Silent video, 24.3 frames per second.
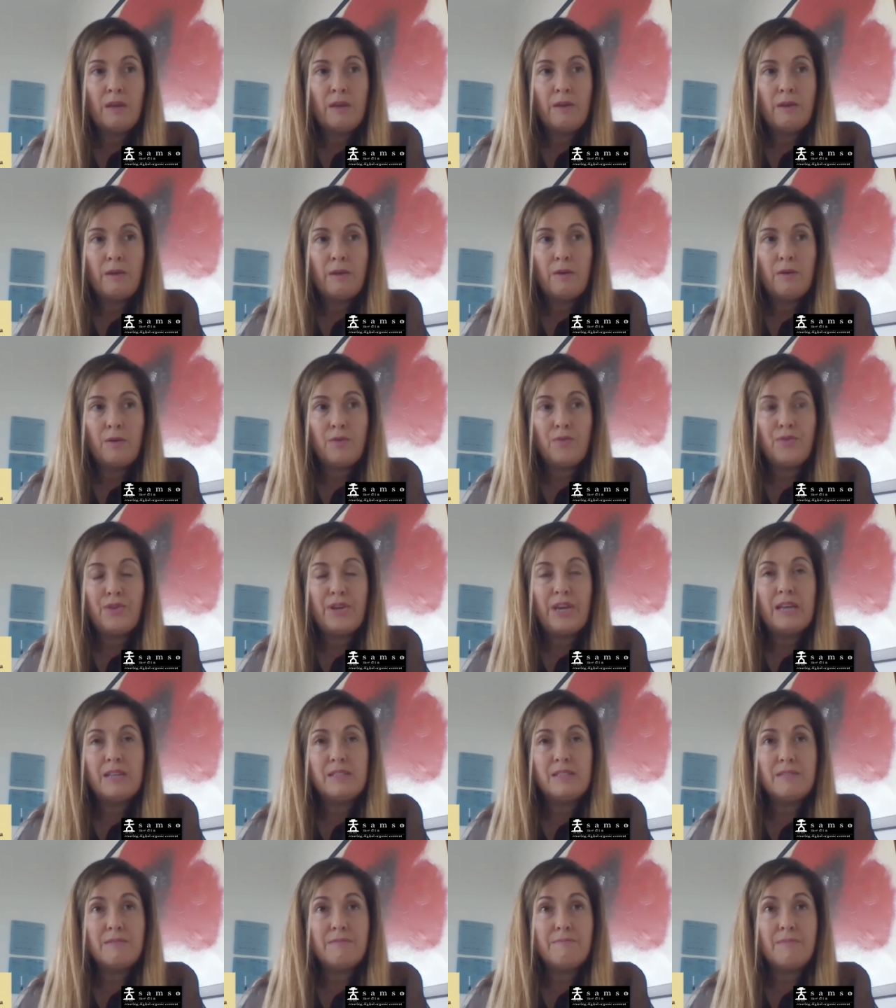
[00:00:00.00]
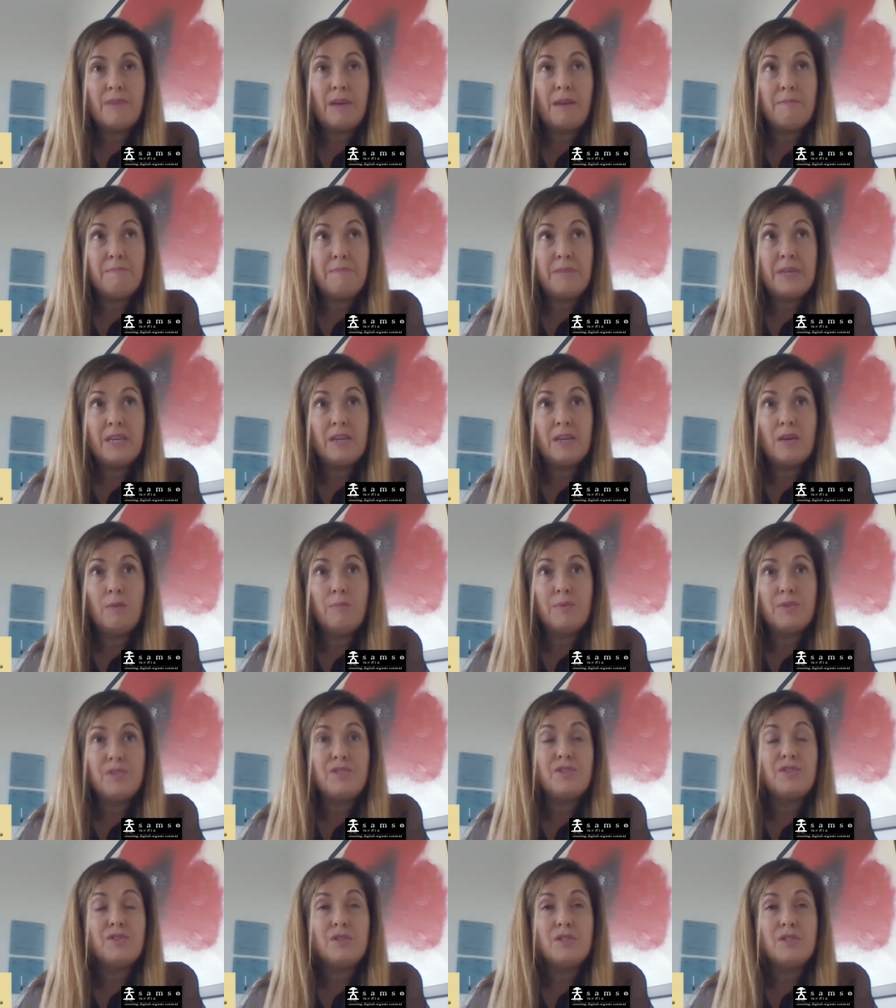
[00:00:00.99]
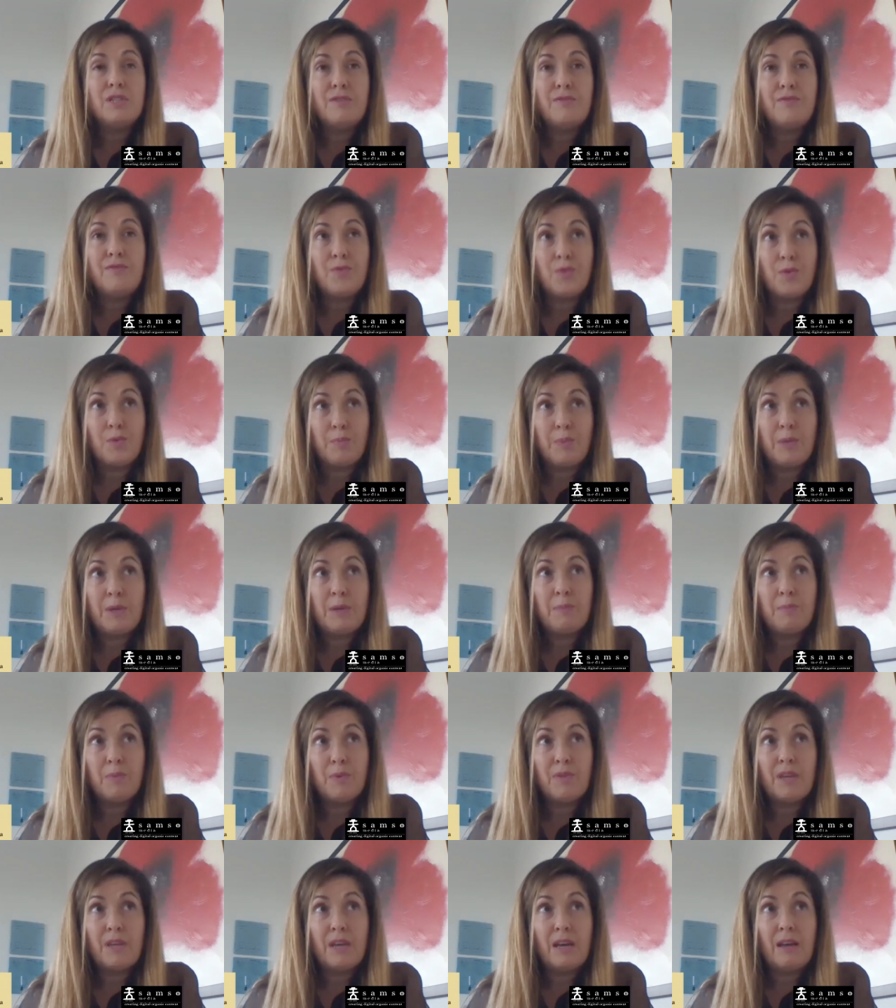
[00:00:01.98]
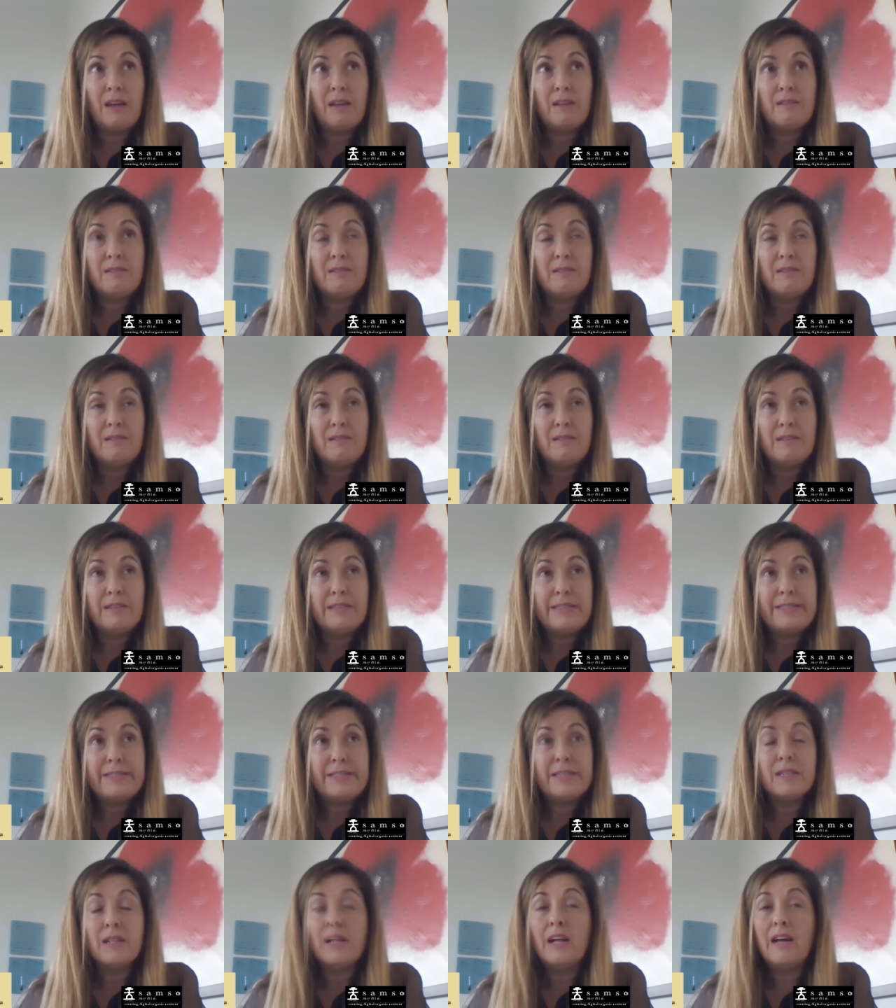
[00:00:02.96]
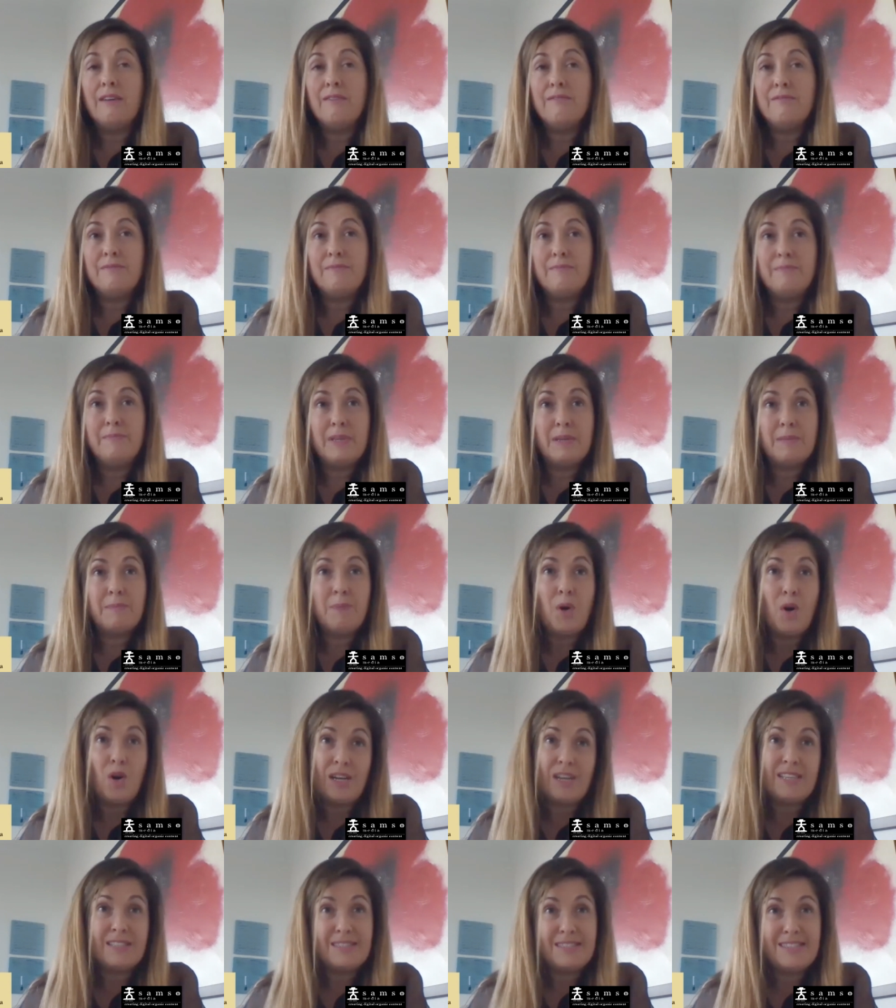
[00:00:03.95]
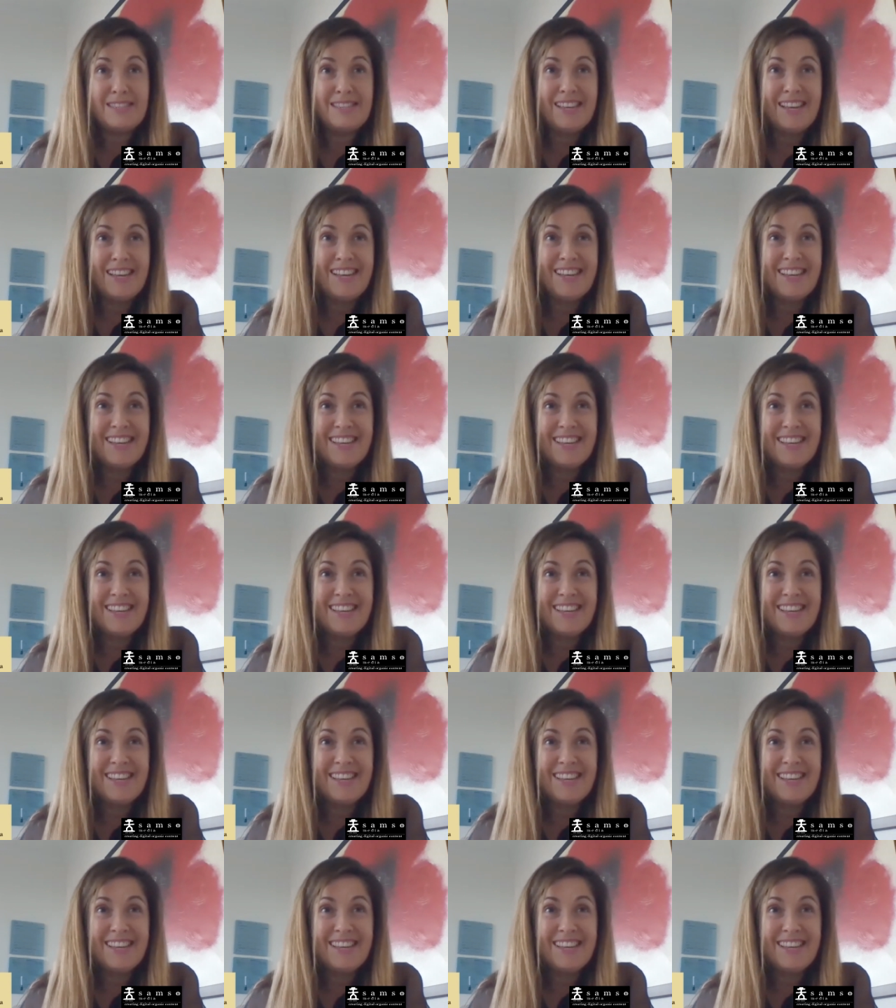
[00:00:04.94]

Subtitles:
creates a big opportunity for people that still have big pockets,